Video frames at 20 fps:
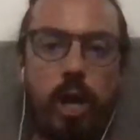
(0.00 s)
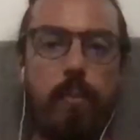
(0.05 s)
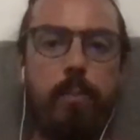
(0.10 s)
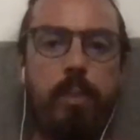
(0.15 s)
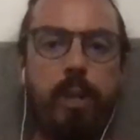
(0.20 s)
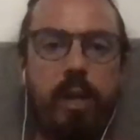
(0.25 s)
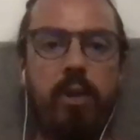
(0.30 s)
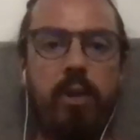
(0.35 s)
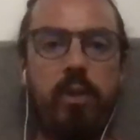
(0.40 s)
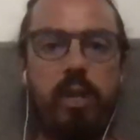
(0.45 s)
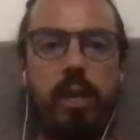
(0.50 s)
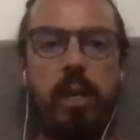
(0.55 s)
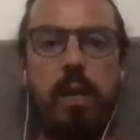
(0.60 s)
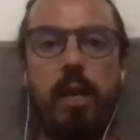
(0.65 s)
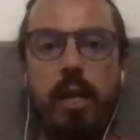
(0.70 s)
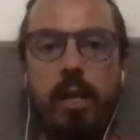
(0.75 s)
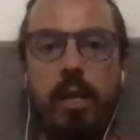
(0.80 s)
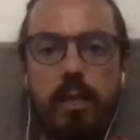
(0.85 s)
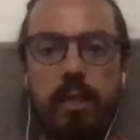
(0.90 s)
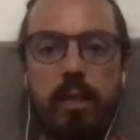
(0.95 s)
bigger than
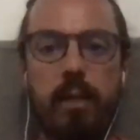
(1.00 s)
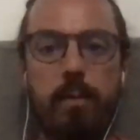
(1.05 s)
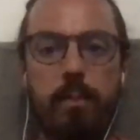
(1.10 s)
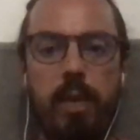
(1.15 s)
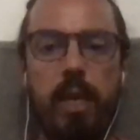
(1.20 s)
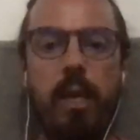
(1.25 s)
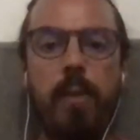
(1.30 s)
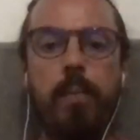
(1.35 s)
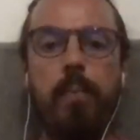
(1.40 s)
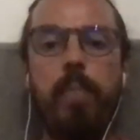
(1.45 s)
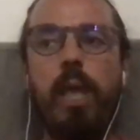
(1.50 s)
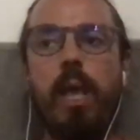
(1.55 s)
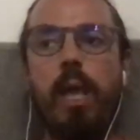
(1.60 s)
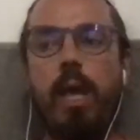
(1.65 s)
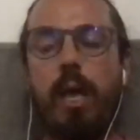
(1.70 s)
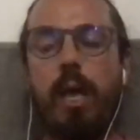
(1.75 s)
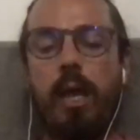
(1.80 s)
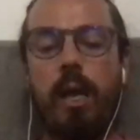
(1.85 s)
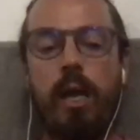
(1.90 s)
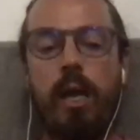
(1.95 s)
me.
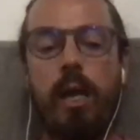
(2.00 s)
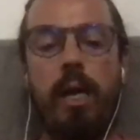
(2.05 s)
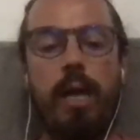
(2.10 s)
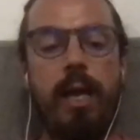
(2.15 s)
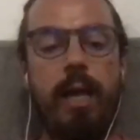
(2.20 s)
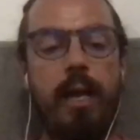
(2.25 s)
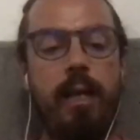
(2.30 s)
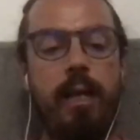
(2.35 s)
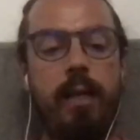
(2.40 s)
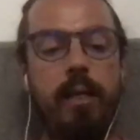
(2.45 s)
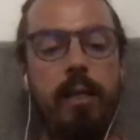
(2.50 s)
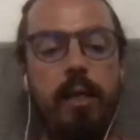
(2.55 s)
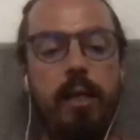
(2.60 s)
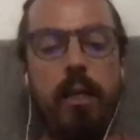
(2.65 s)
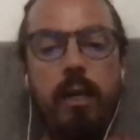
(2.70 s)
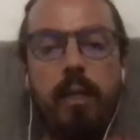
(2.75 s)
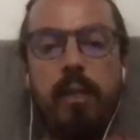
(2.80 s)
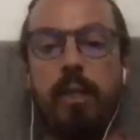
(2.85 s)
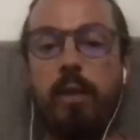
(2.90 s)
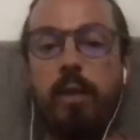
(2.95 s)
And
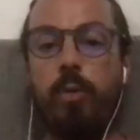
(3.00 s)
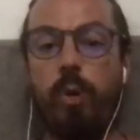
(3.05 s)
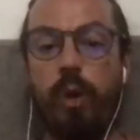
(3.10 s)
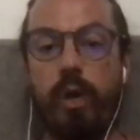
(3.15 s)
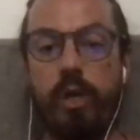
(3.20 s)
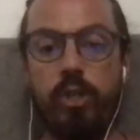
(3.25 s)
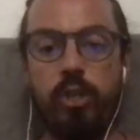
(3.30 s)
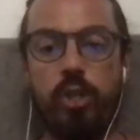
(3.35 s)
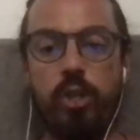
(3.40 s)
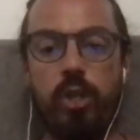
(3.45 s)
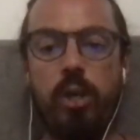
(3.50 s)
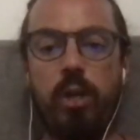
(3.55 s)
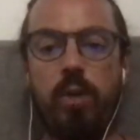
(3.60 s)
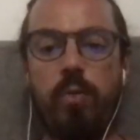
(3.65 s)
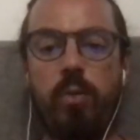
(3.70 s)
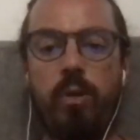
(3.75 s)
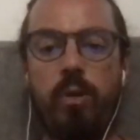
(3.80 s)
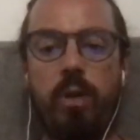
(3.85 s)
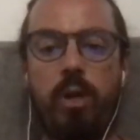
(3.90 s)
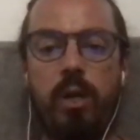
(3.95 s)
the question
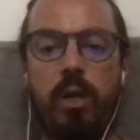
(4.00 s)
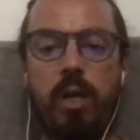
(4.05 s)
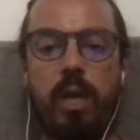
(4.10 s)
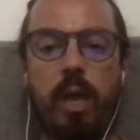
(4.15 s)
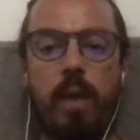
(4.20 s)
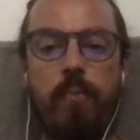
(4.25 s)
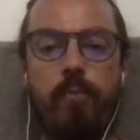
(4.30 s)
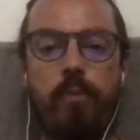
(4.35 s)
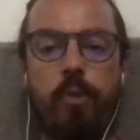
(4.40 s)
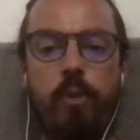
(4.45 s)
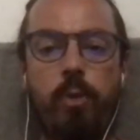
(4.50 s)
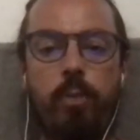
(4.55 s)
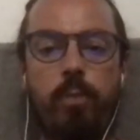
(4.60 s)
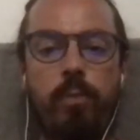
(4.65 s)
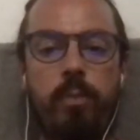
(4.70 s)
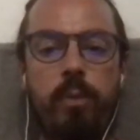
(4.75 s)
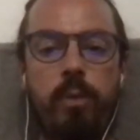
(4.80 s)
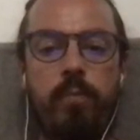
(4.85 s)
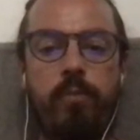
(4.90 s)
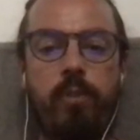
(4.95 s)
came
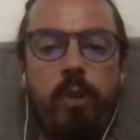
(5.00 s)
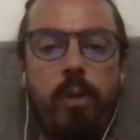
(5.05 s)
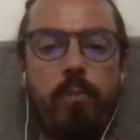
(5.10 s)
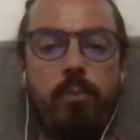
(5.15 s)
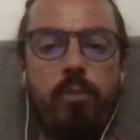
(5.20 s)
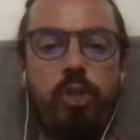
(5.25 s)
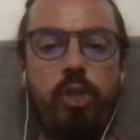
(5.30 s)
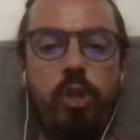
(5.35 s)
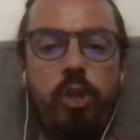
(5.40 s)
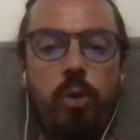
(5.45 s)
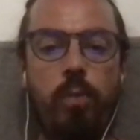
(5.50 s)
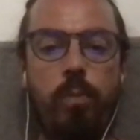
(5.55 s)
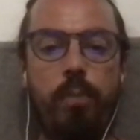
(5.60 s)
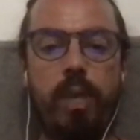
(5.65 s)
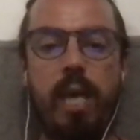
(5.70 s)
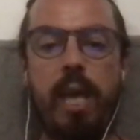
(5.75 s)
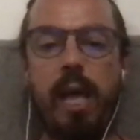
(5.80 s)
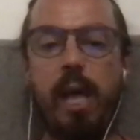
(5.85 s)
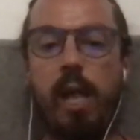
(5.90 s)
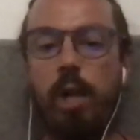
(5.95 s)
from Joe
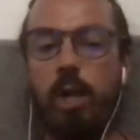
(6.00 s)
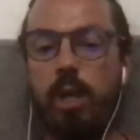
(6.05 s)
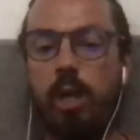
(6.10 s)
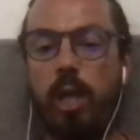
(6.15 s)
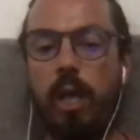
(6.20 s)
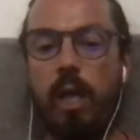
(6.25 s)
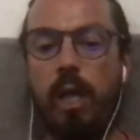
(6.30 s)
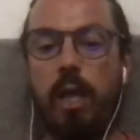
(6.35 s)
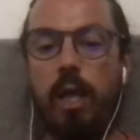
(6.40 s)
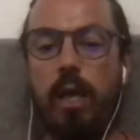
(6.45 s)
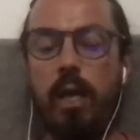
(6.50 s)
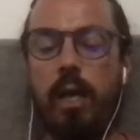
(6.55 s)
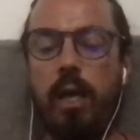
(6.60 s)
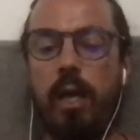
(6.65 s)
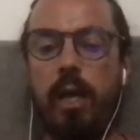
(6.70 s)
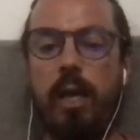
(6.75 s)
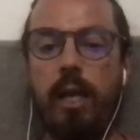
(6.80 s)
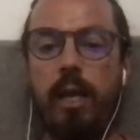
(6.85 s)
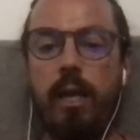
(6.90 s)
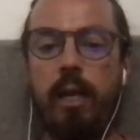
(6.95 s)
Bigalk,
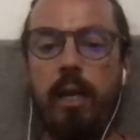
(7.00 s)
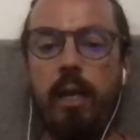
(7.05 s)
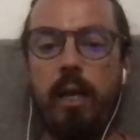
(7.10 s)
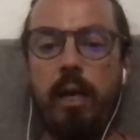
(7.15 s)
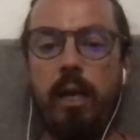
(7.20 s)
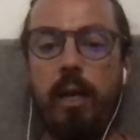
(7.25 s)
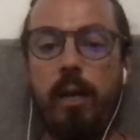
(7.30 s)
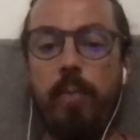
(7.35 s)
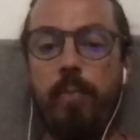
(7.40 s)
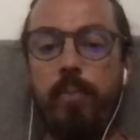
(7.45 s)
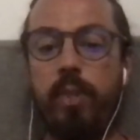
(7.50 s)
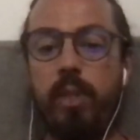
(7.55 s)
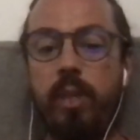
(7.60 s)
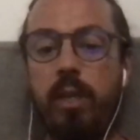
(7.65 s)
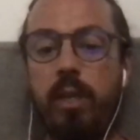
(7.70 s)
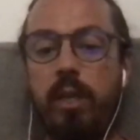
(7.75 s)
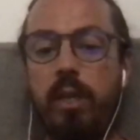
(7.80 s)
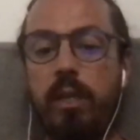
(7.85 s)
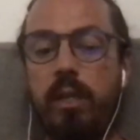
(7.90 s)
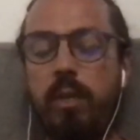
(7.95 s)
and
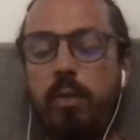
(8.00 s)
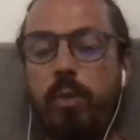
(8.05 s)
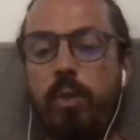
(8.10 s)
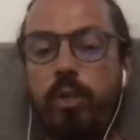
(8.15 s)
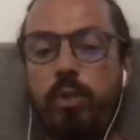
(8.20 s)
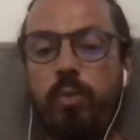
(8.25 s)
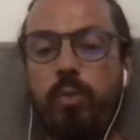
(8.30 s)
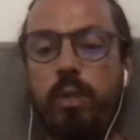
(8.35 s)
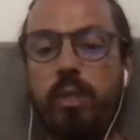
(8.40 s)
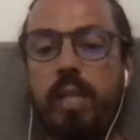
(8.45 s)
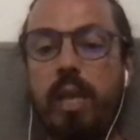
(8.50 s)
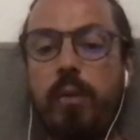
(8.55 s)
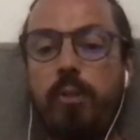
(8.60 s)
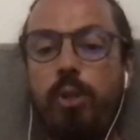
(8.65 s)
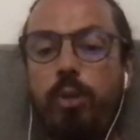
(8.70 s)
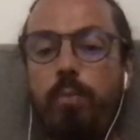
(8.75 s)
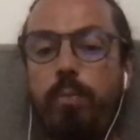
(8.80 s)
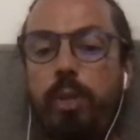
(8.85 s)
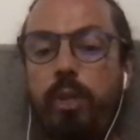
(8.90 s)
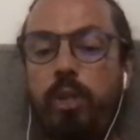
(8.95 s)
the question was, how do you
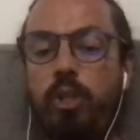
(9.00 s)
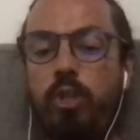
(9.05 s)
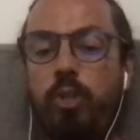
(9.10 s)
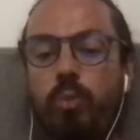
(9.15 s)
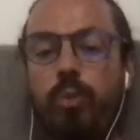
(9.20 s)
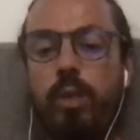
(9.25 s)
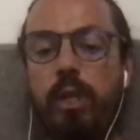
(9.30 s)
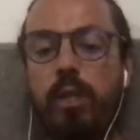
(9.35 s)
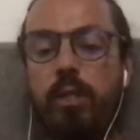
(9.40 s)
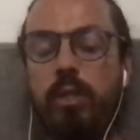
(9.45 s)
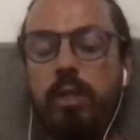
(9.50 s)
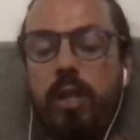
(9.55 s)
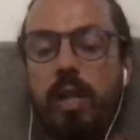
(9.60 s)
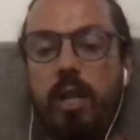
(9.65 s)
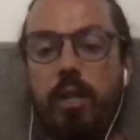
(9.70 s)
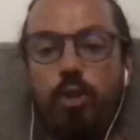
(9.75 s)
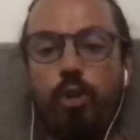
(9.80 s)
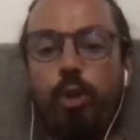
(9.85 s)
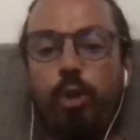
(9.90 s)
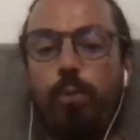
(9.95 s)
pitch to an
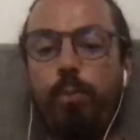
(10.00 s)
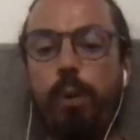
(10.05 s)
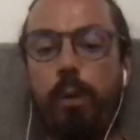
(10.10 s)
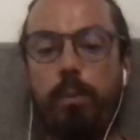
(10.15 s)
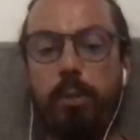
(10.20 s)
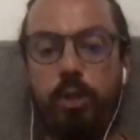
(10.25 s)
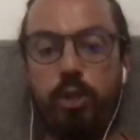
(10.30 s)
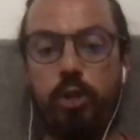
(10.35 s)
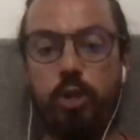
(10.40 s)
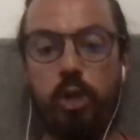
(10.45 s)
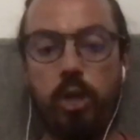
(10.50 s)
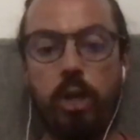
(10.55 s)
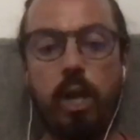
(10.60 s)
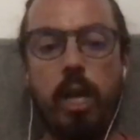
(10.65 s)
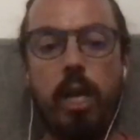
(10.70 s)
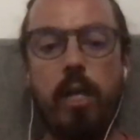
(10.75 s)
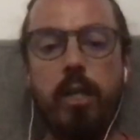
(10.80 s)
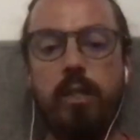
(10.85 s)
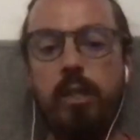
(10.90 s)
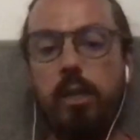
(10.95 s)
international publisher?
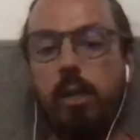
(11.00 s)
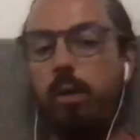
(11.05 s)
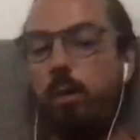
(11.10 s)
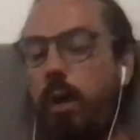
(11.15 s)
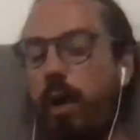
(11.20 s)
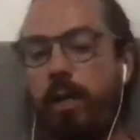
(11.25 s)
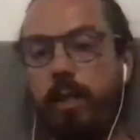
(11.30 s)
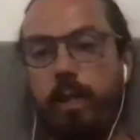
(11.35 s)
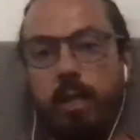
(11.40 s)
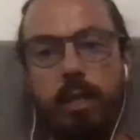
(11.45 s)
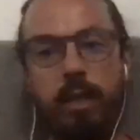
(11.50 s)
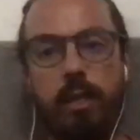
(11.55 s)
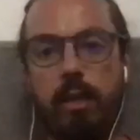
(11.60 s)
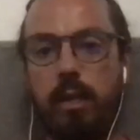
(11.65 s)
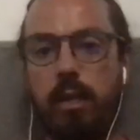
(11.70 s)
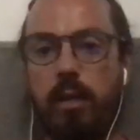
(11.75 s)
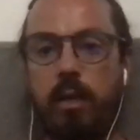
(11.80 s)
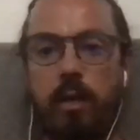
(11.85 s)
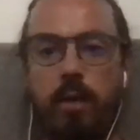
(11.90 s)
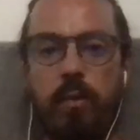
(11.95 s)
So I think you can
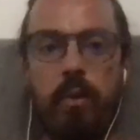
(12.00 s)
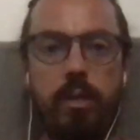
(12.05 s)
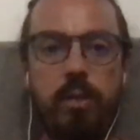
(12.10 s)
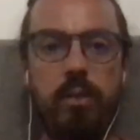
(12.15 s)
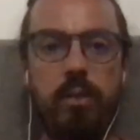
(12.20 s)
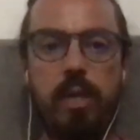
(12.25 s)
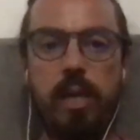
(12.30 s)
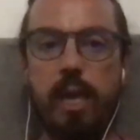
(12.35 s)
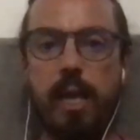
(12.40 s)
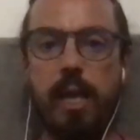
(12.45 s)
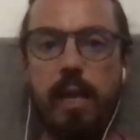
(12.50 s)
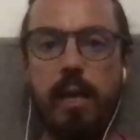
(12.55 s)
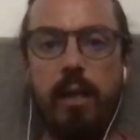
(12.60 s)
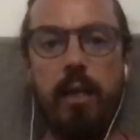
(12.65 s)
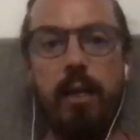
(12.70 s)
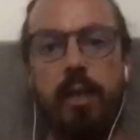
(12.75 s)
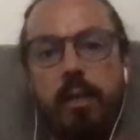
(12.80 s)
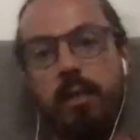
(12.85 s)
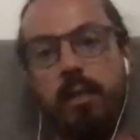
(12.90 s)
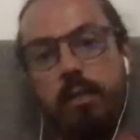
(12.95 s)
go into that in
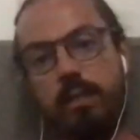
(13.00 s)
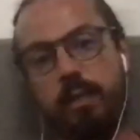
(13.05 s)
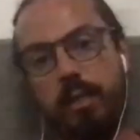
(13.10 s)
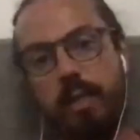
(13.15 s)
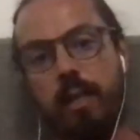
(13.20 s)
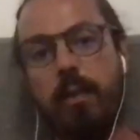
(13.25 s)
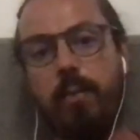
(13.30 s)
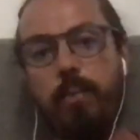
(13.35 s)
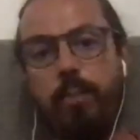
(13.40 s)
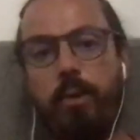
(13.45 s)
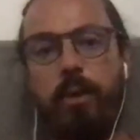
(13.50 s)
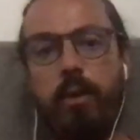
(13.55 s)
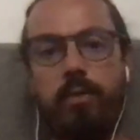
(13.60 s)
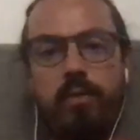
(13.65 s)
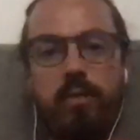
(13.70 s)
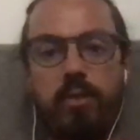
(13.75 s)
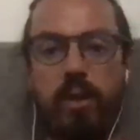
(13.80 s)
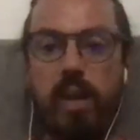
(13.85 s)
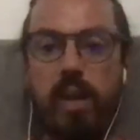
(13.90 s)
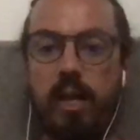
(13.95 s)
the second part of your
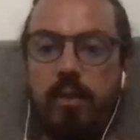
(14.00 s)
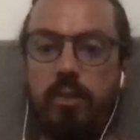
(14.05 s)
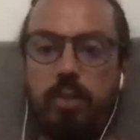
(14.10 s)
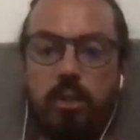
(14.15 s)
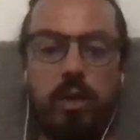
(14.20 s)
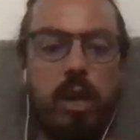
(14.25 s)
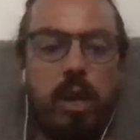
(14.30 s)
answer,